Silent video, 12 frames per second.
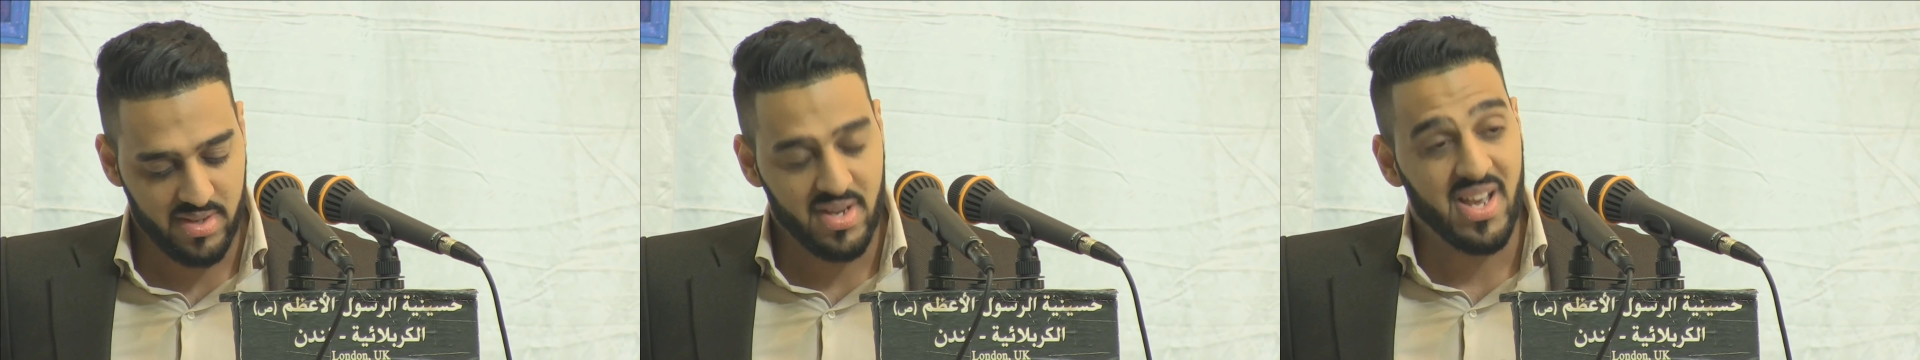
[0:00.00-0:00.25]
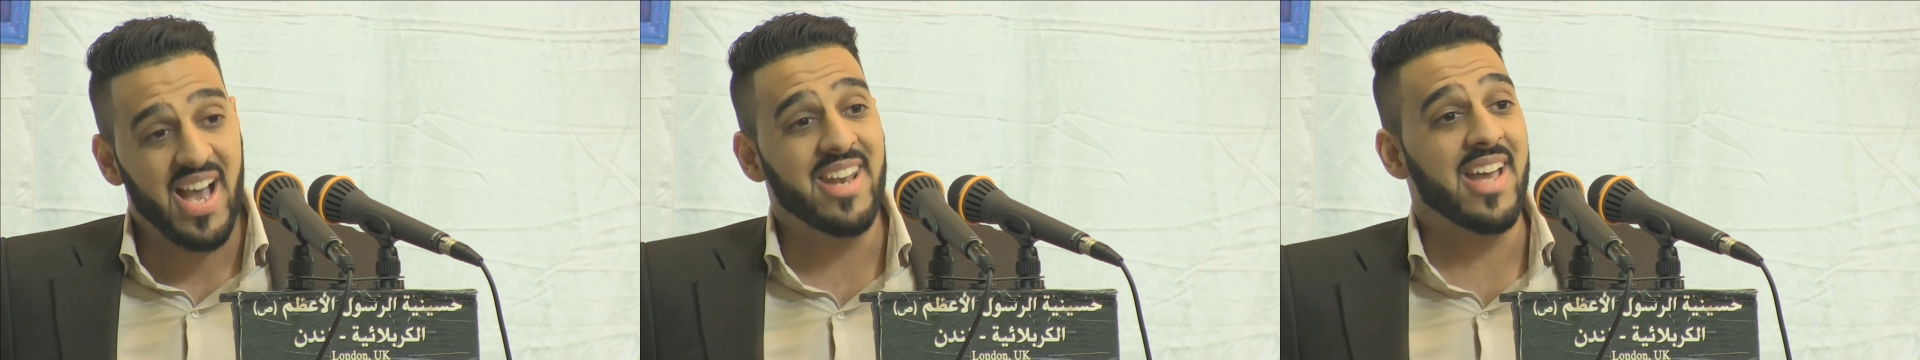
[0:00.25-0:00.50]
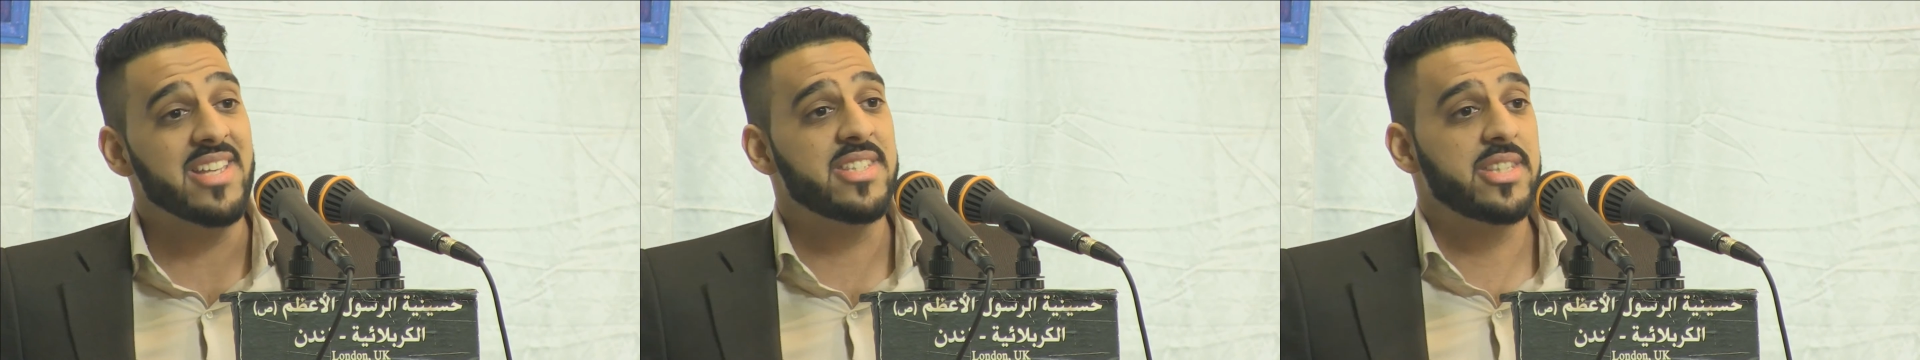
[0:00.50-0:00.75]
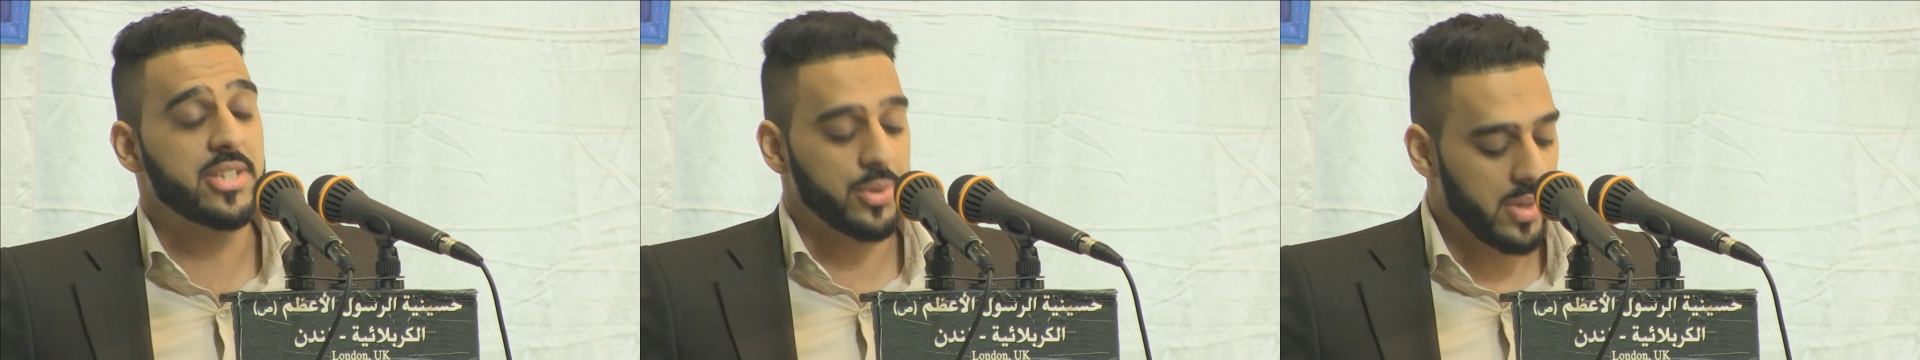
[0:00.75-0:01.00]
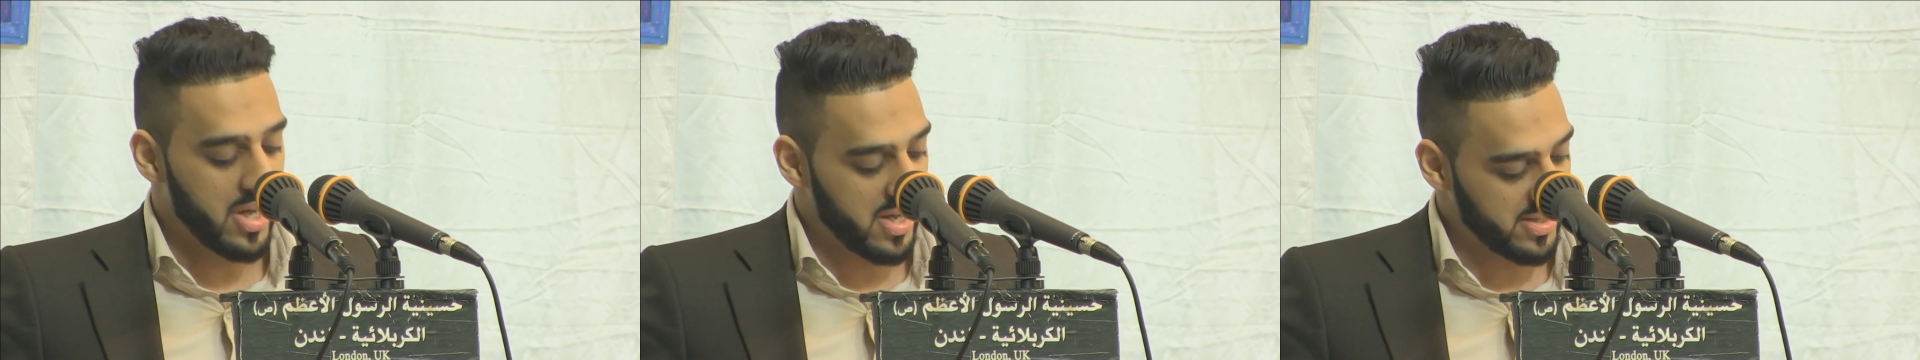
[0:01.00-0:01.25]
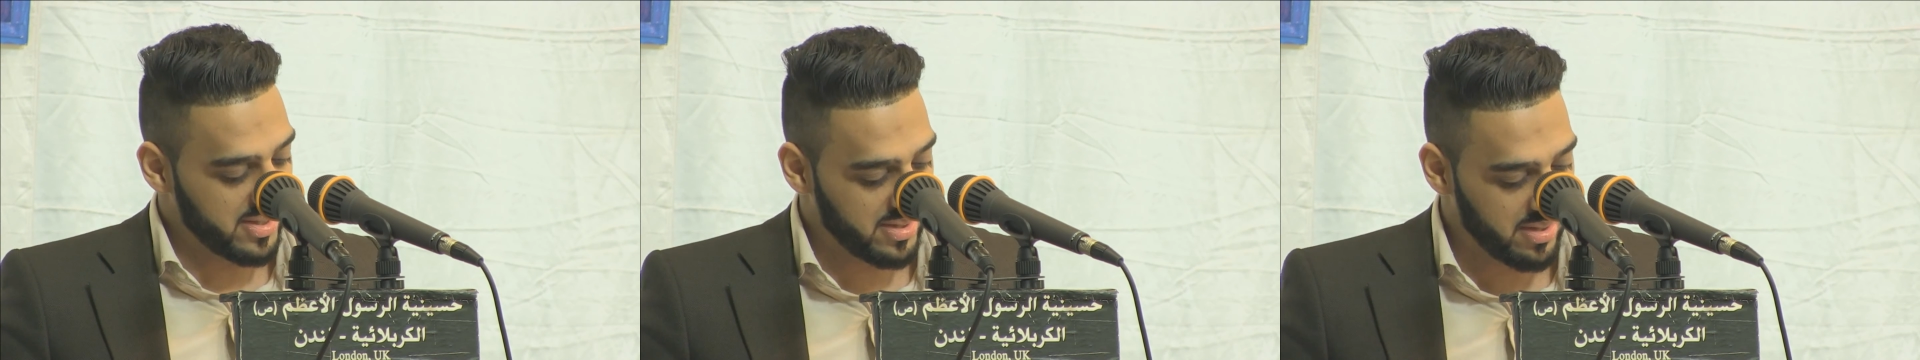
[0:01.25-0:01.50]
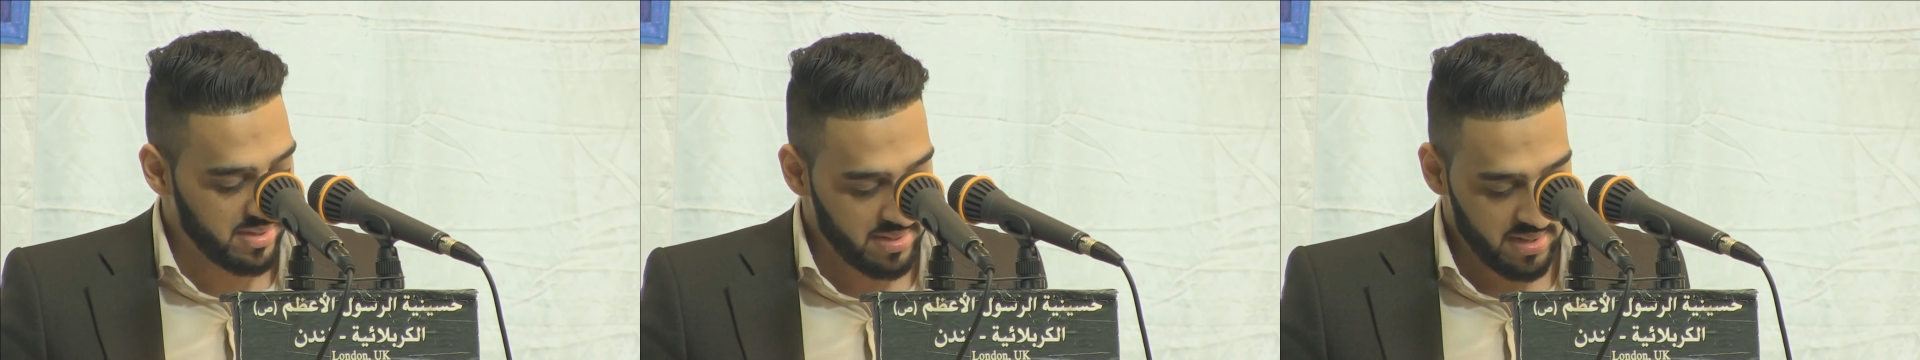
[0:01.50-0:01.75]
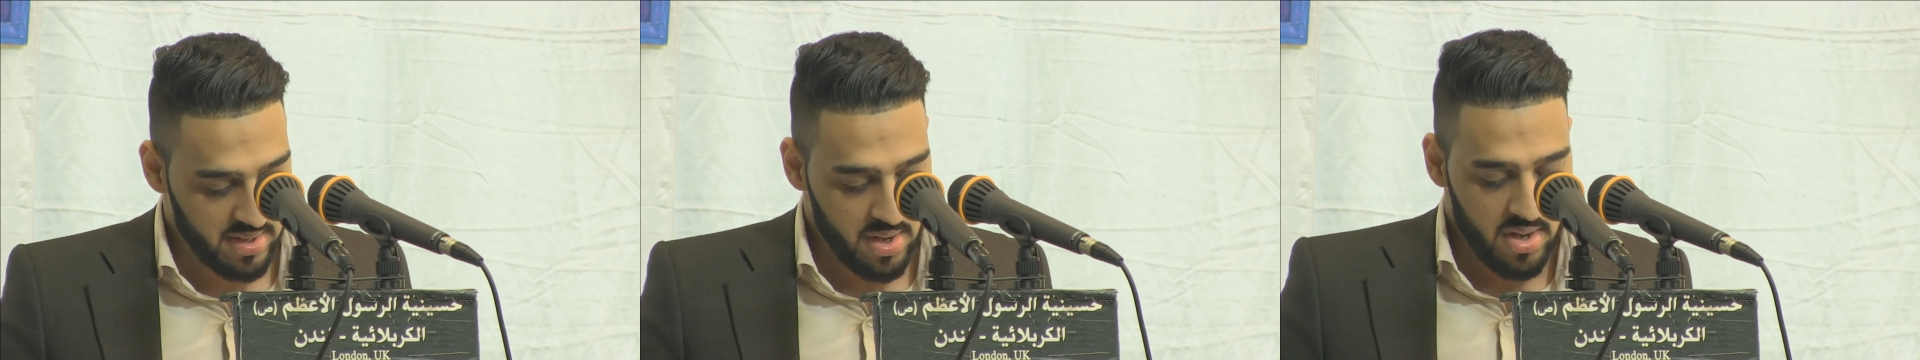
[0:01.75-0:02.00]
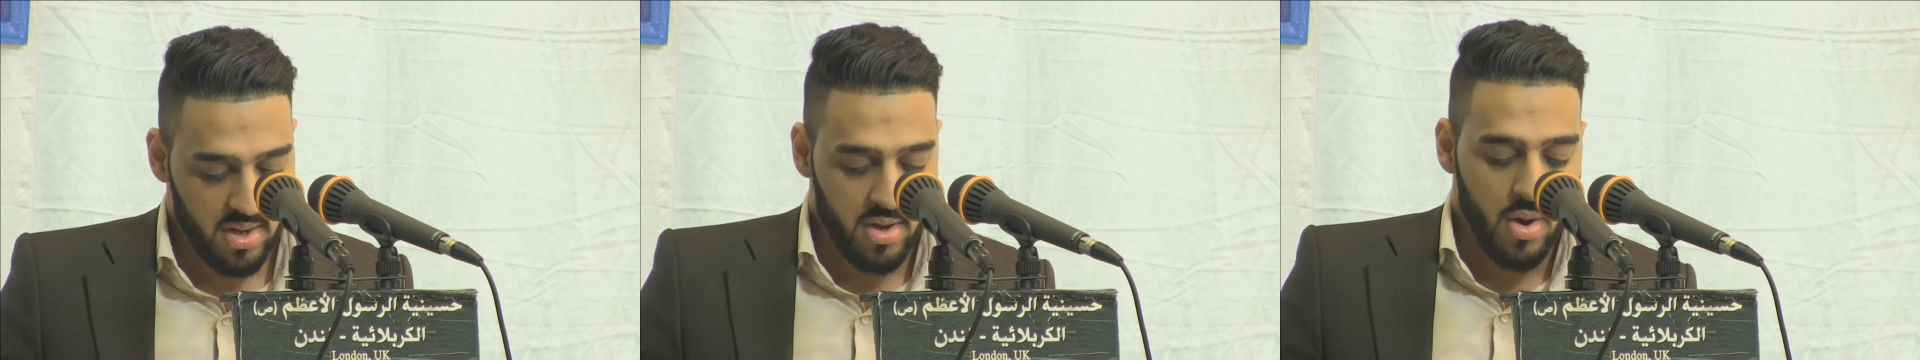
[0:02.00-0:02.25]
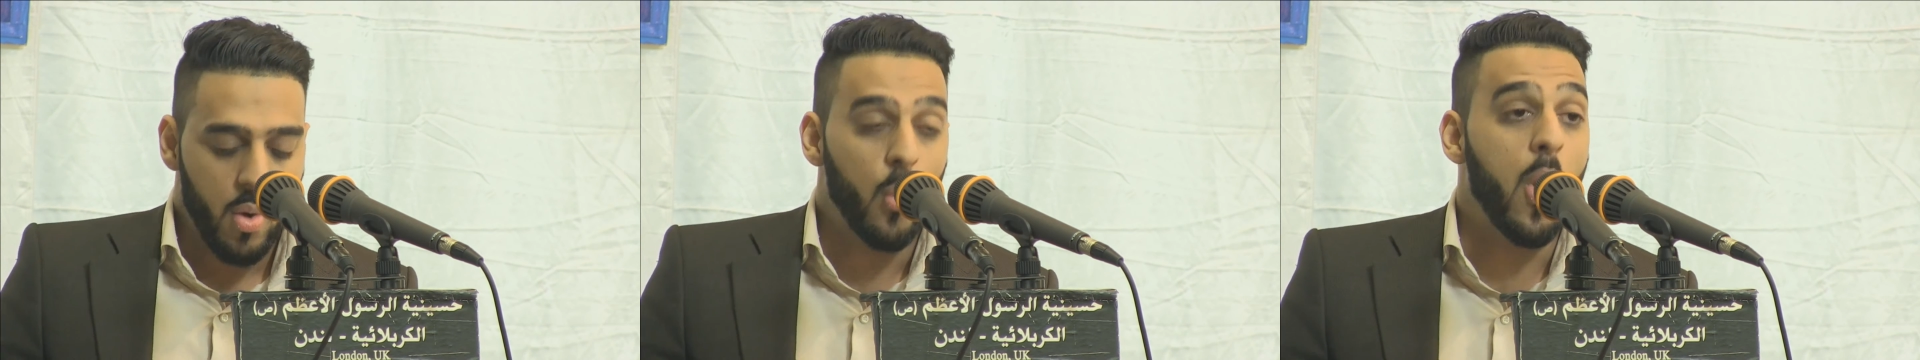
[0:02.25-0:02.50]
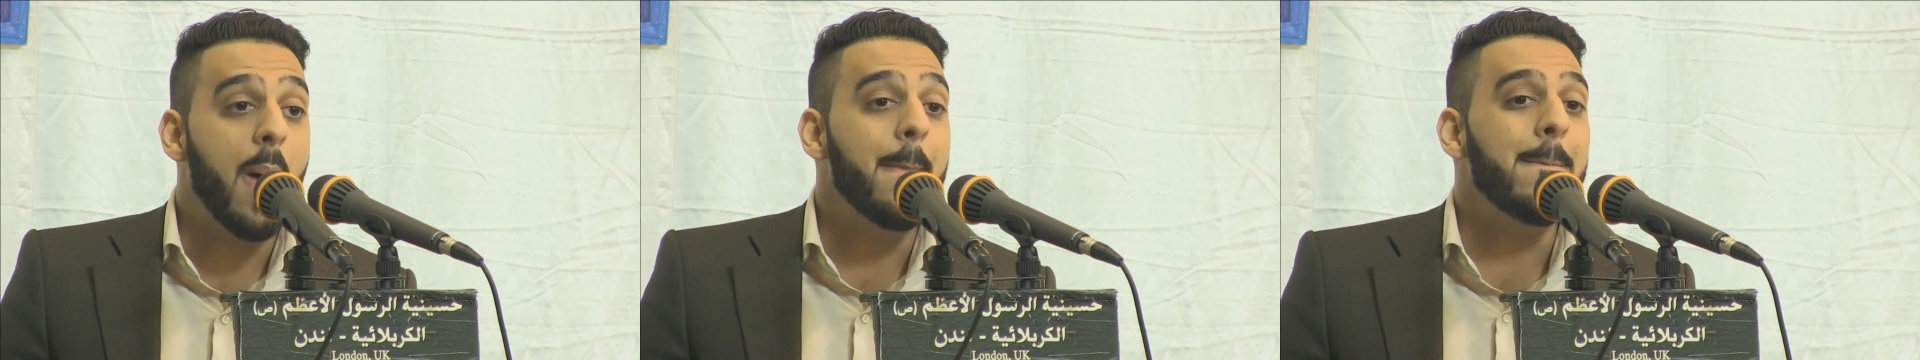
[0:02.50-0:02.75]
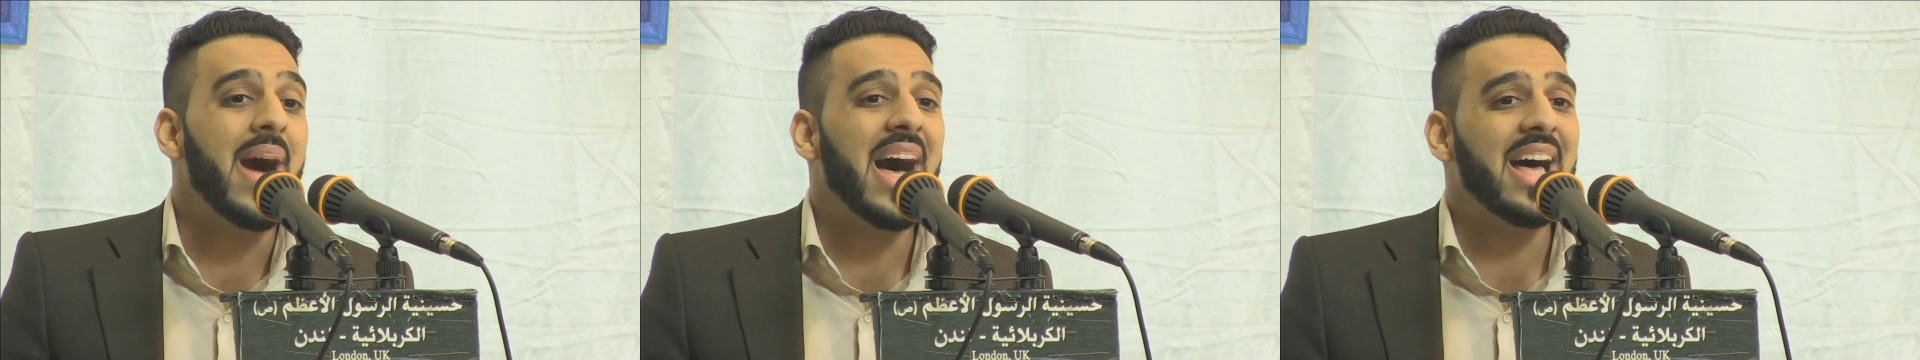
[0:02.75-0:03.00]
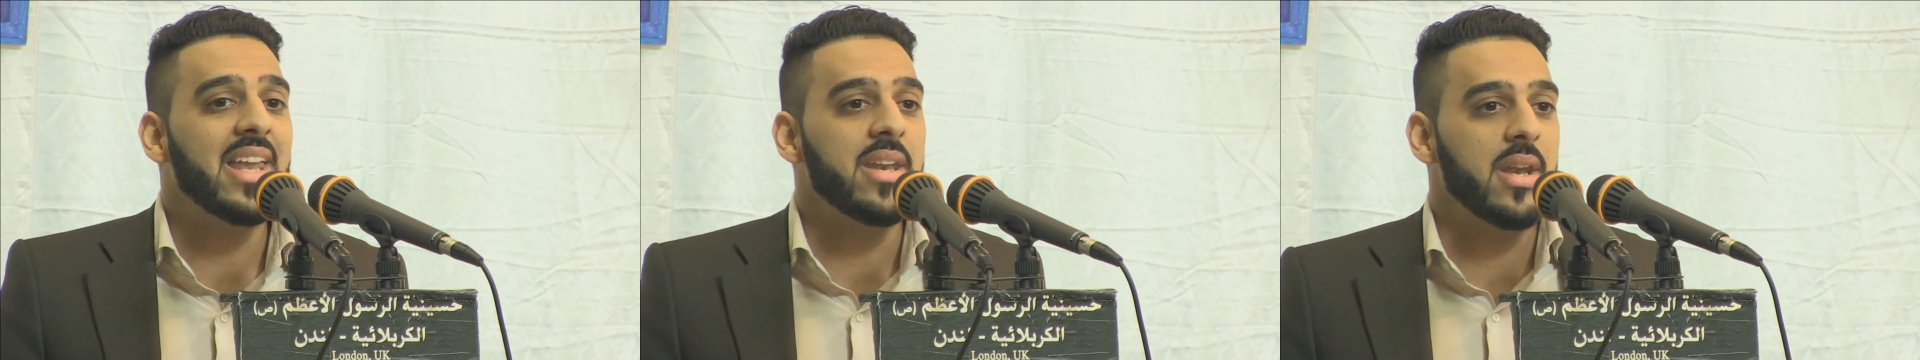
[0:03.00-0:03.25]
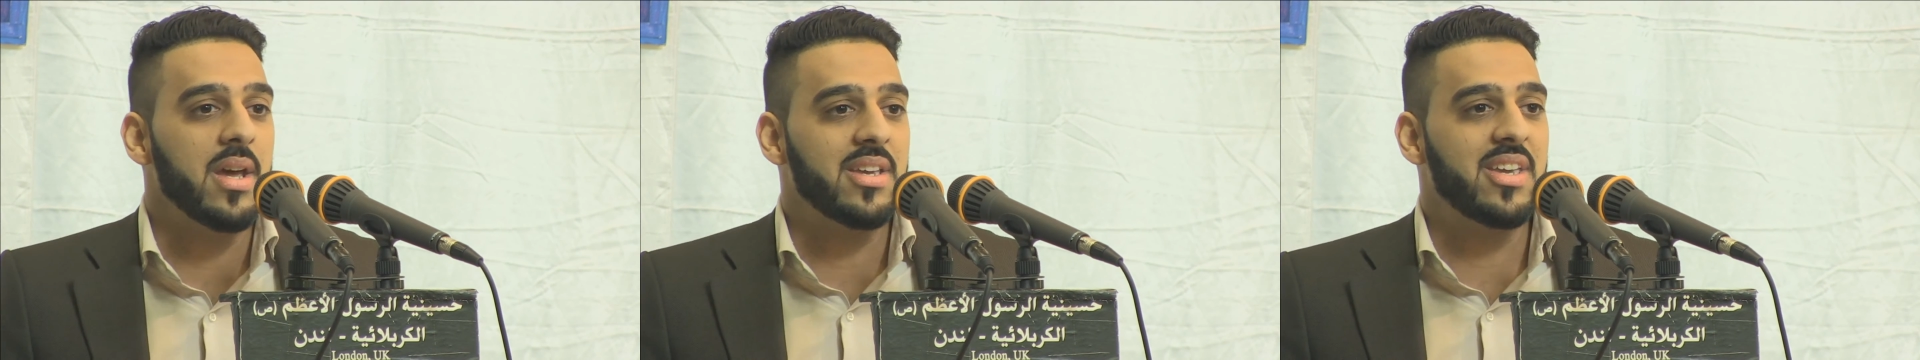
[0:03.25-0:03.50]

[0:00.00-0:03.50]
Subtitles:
And I still ask, what man